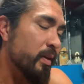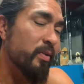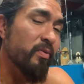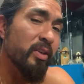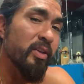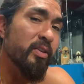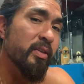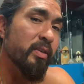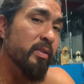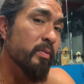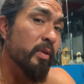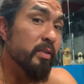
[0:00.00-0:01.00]
Vintage
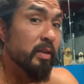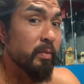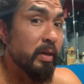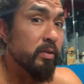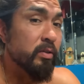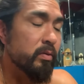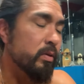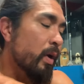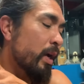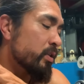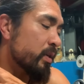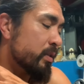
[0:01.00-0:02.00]
tees, the bucks coming out soon. No,
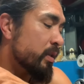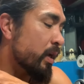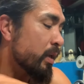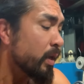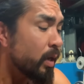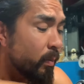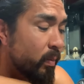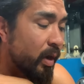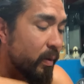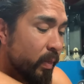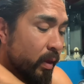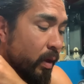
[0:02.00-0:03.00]
actually it's not,
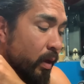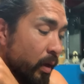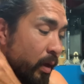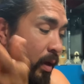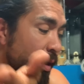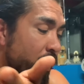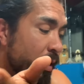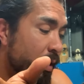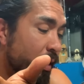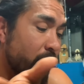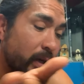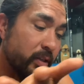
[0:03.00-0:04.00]
but
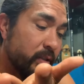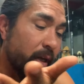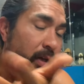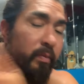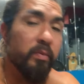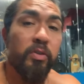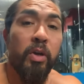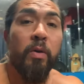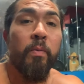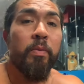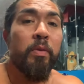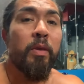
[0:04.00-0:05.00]
I just like them.
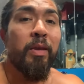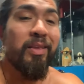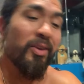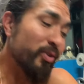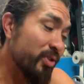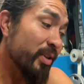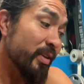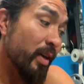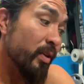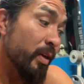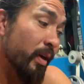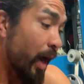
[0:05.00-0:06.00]
So, and they're sitting
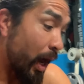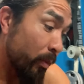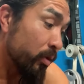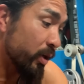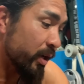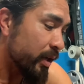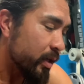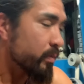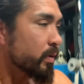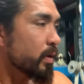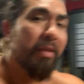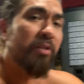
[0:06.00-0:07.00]
down there. I'm looking at them.
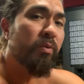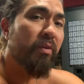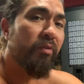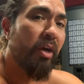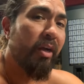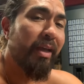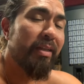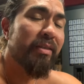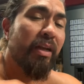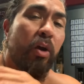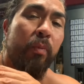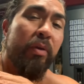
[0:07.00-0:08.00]
that's where the vlog ends,
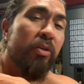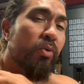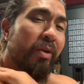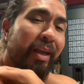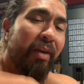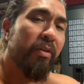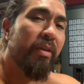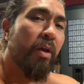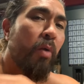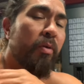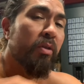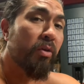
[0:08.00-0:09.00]
and I hope you enjoyed everything. I
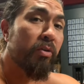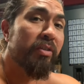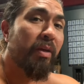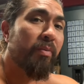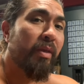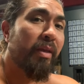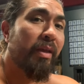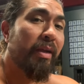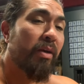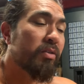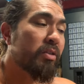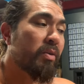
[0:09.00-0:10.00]
hope you learned something, and
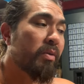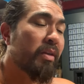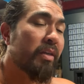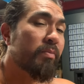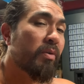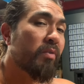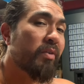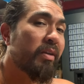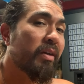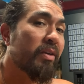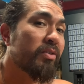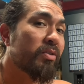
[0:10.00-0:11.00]
I'll see you on the next
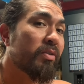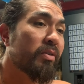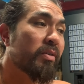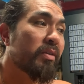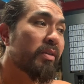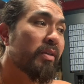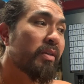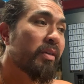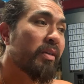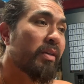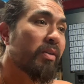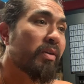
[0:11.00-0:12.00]
Bonafide Hustler,
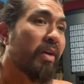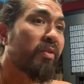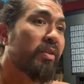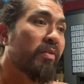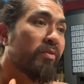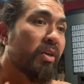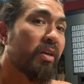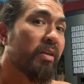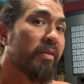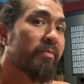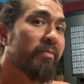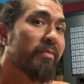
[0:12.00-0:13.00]
you know, everything vlog.
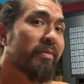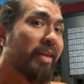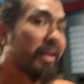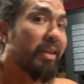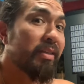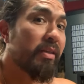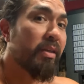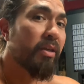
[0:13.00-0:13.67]
Take it easy.